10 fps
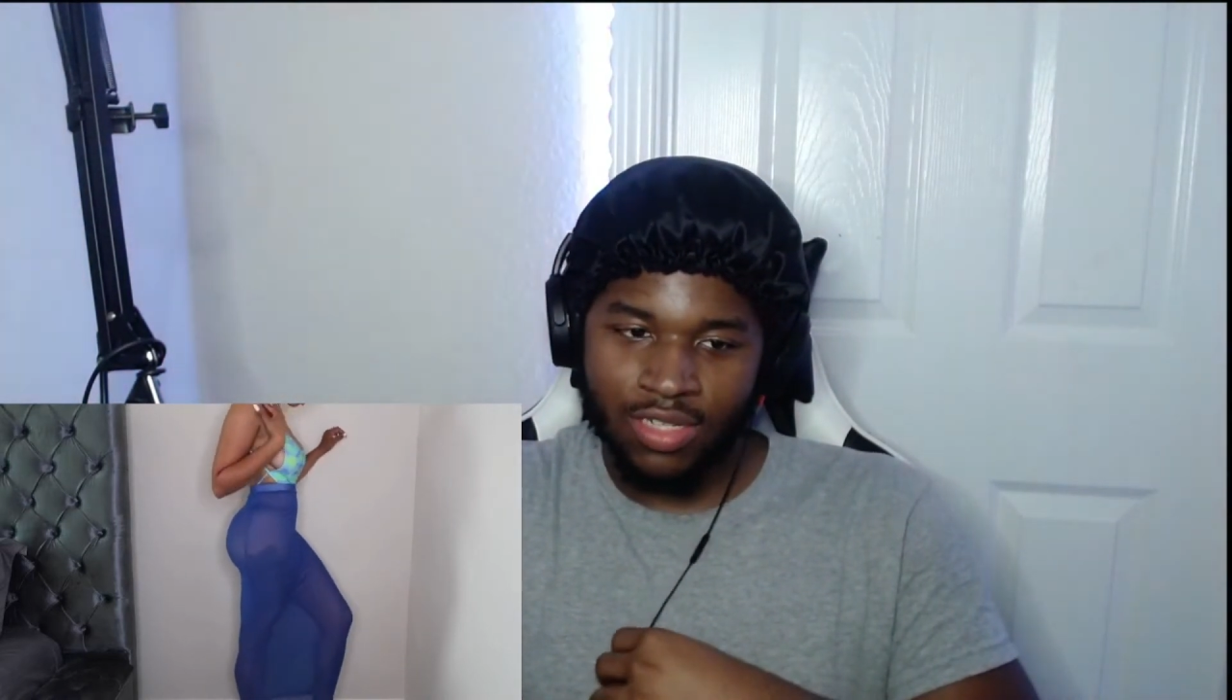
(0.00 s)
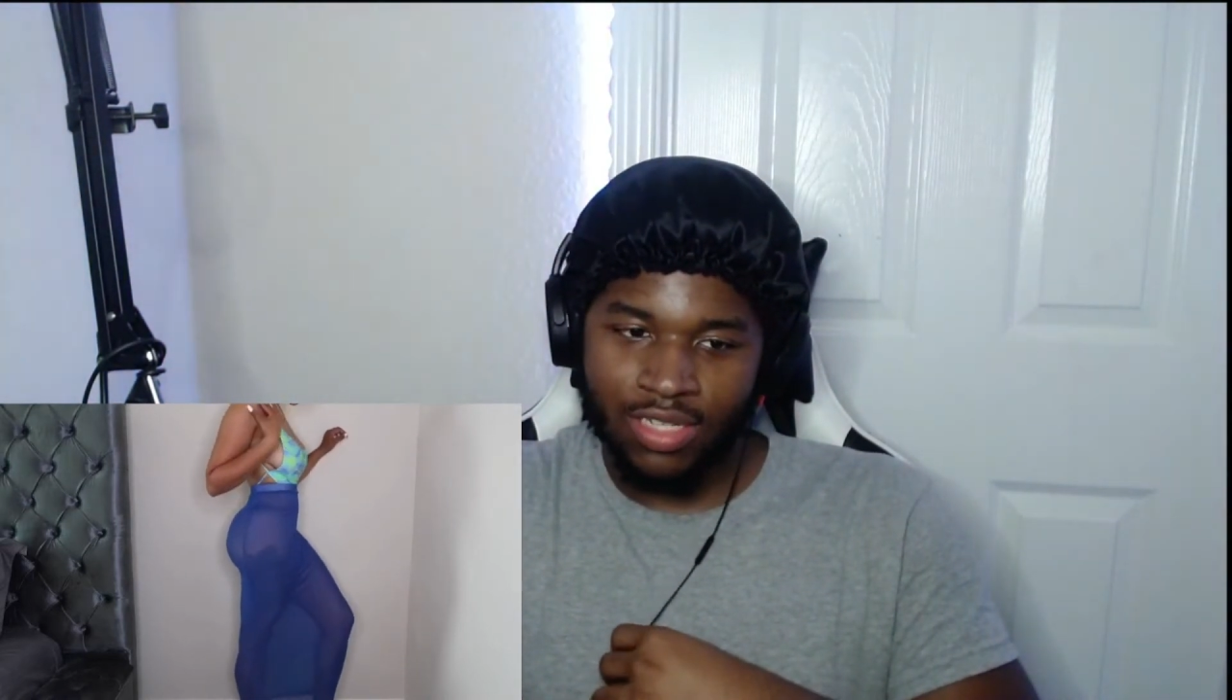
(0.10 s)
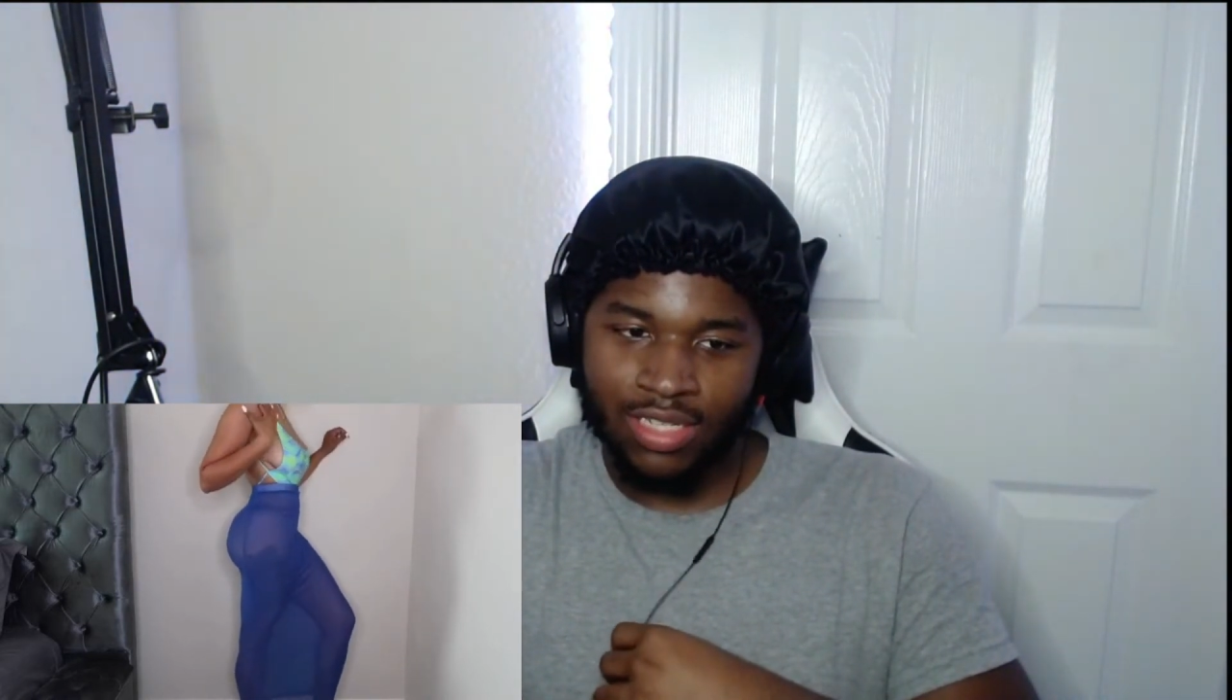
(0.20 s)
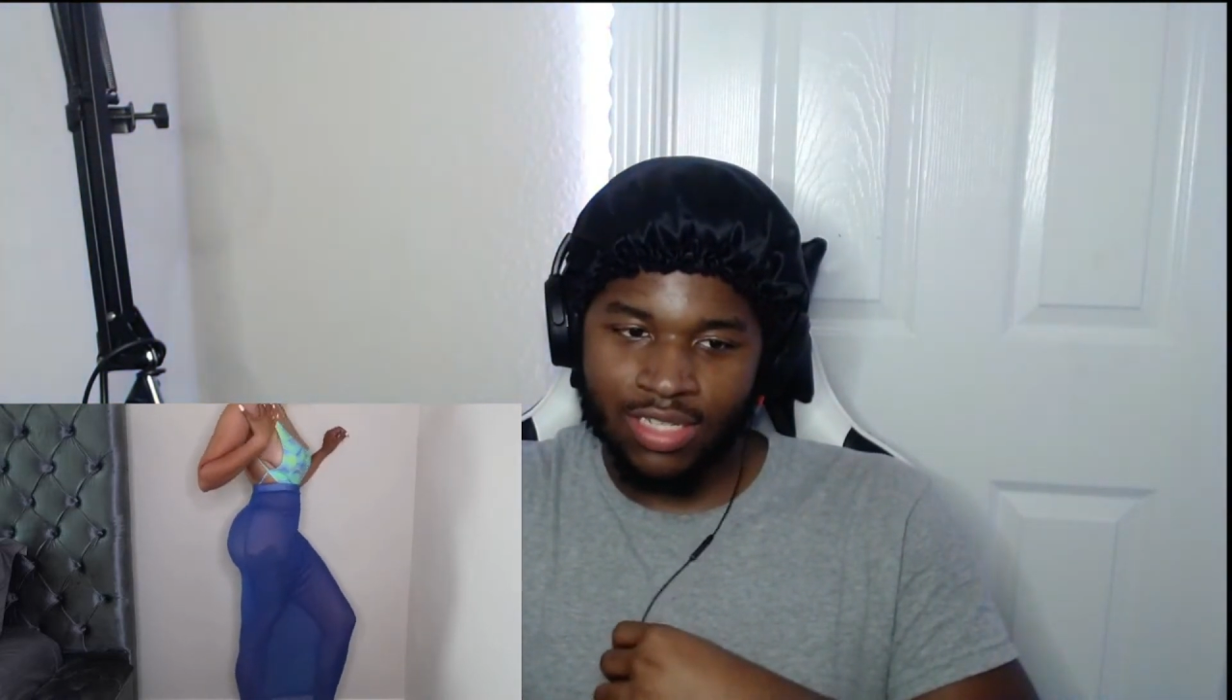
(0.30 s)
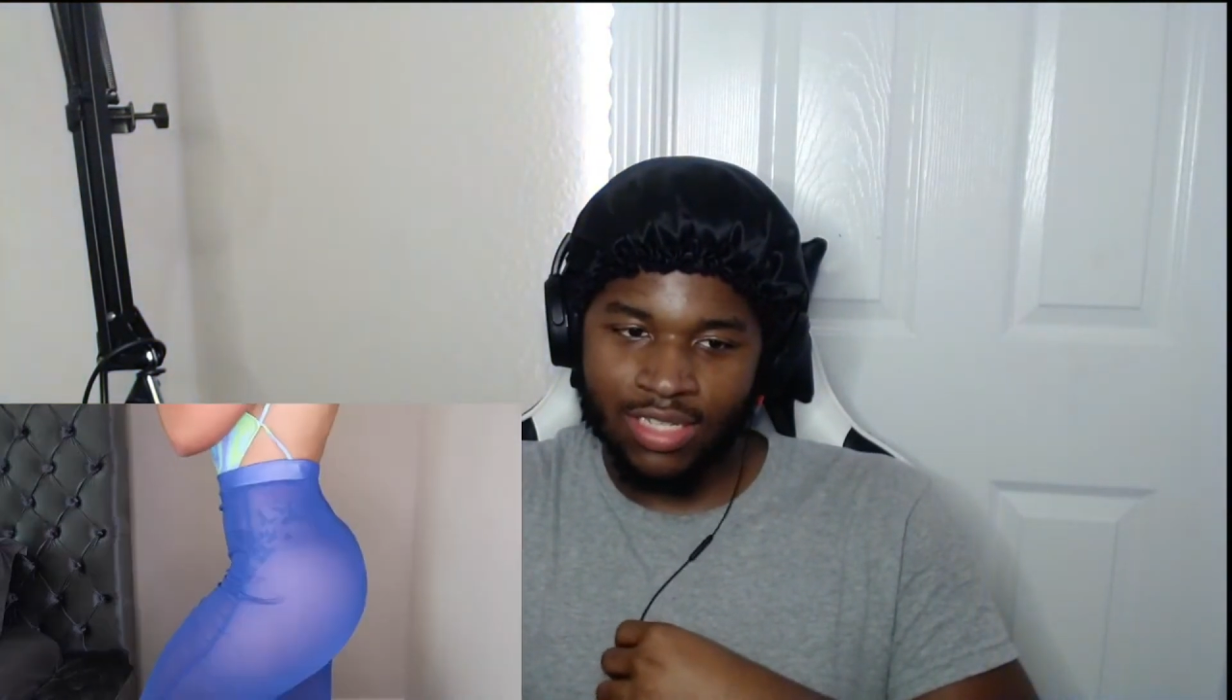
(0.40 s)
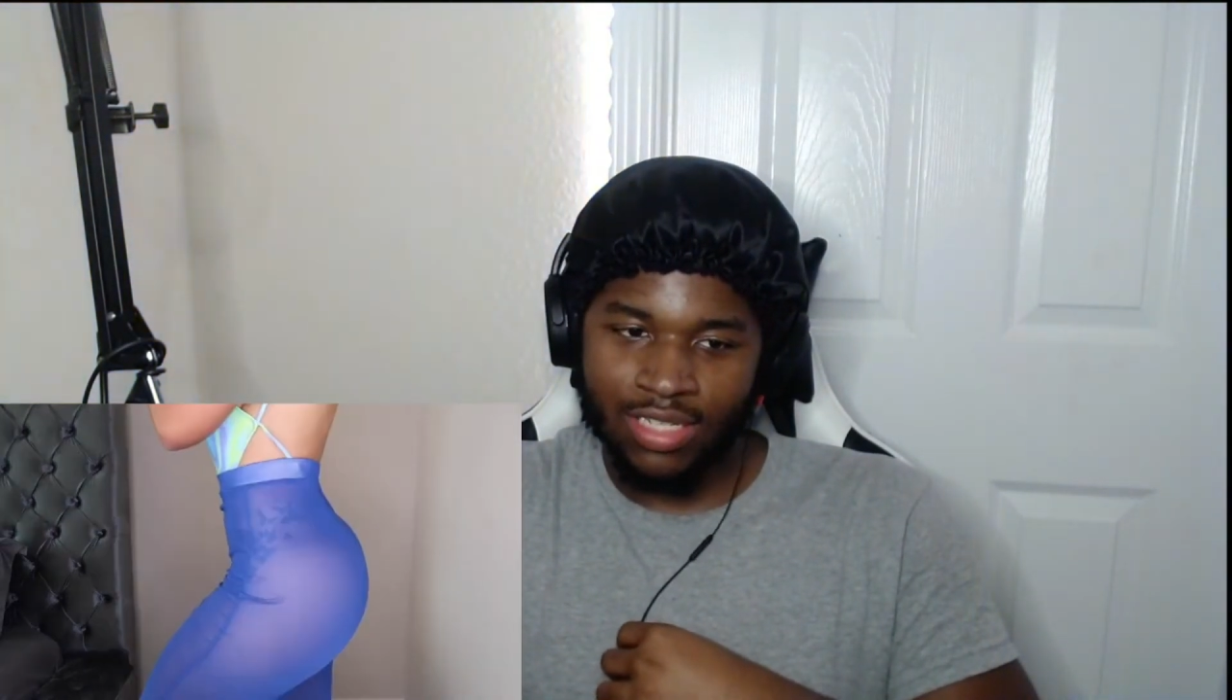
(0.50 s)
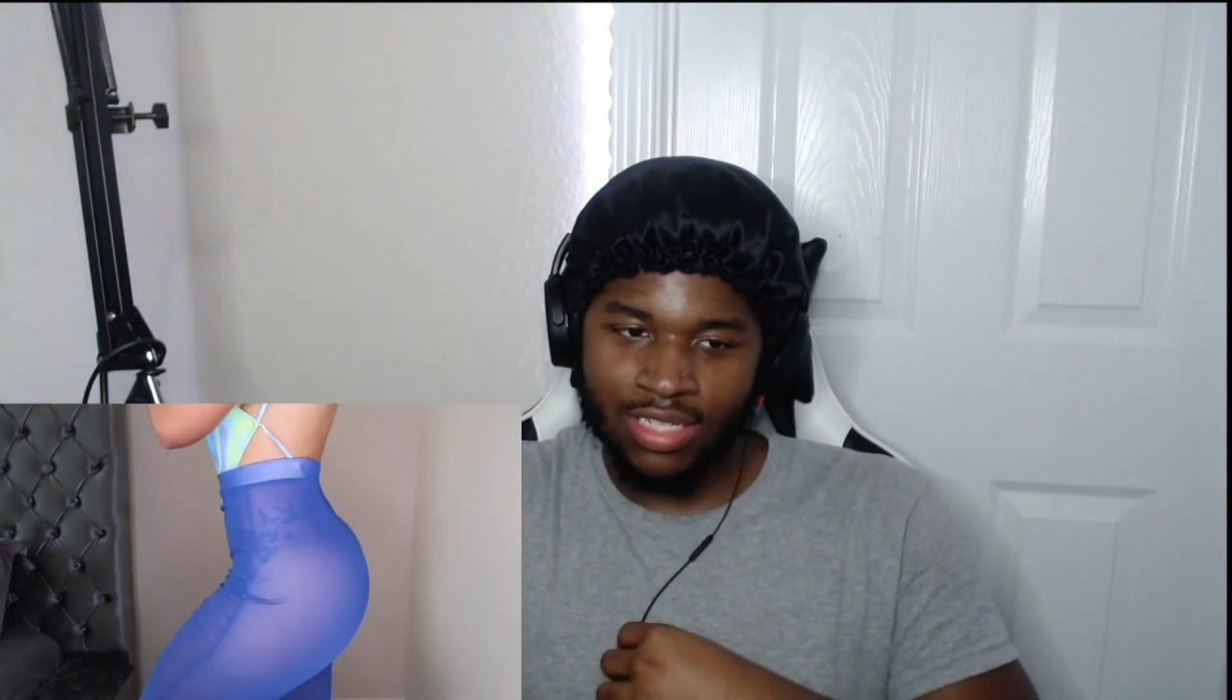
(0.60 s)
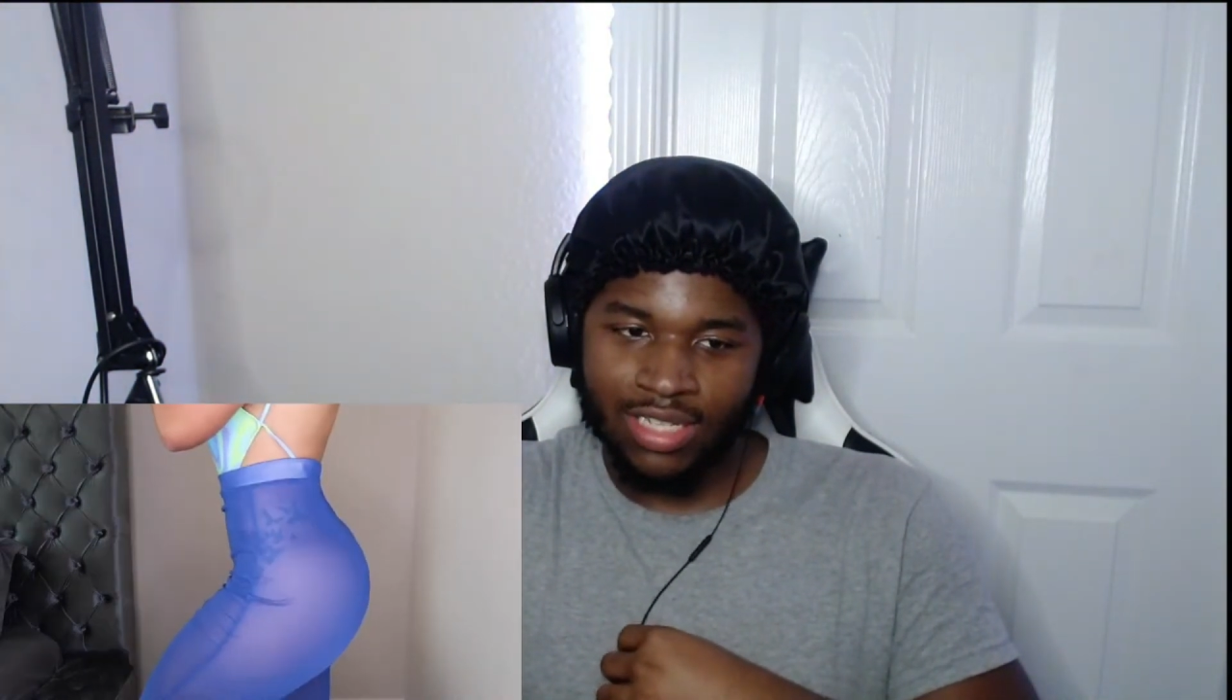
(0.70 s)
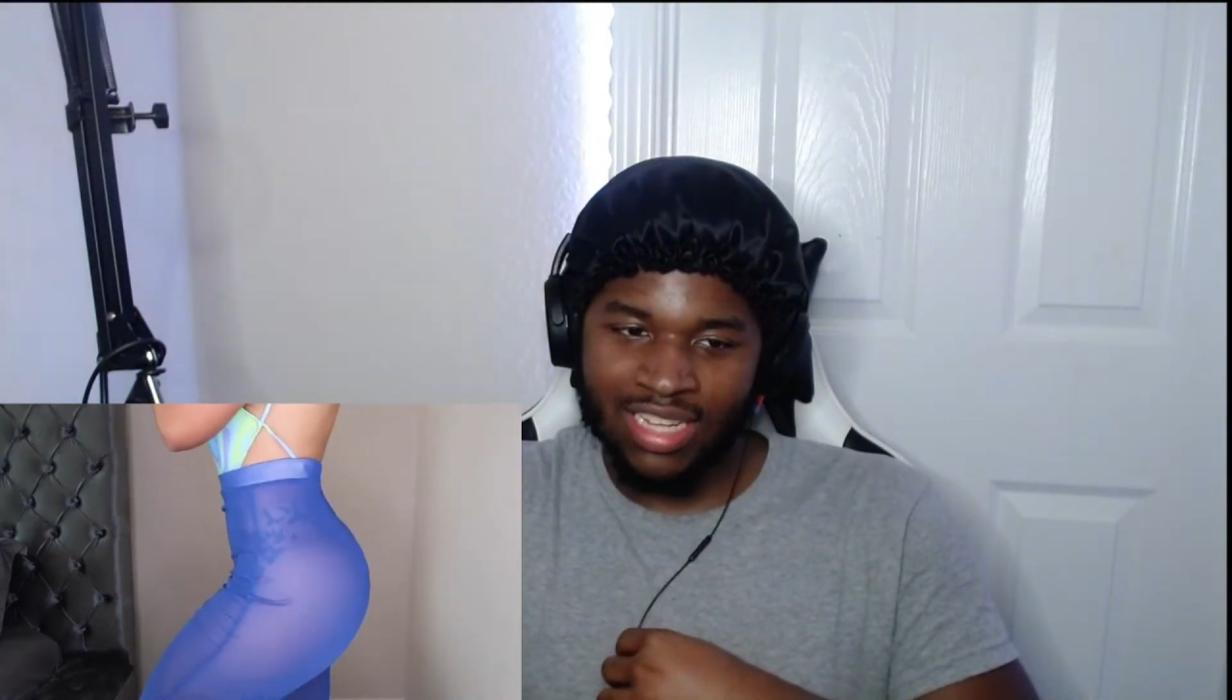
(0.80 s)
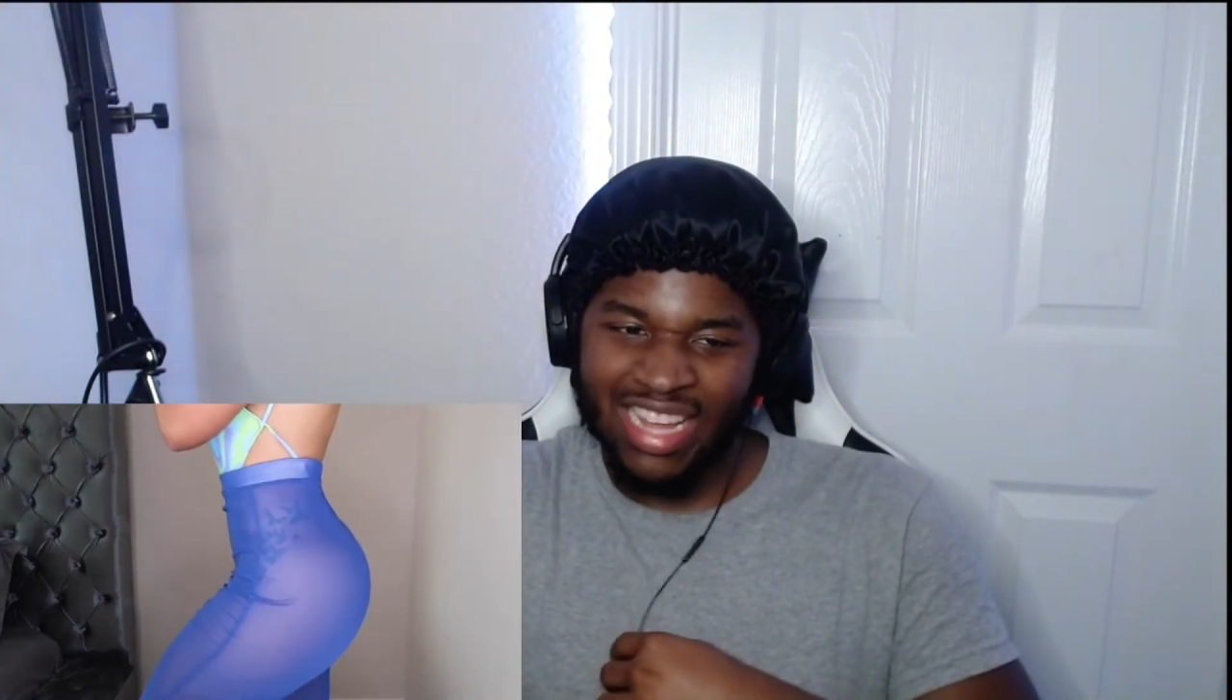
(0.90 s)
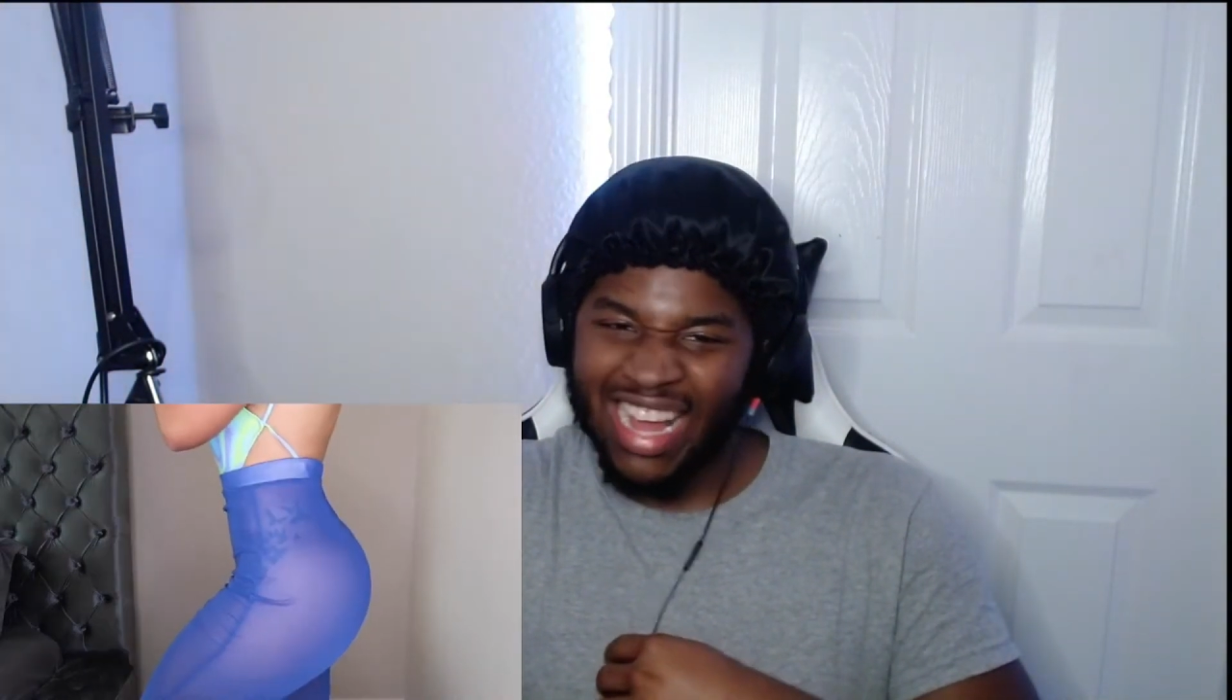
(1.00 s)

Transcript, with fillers: is amazing as well.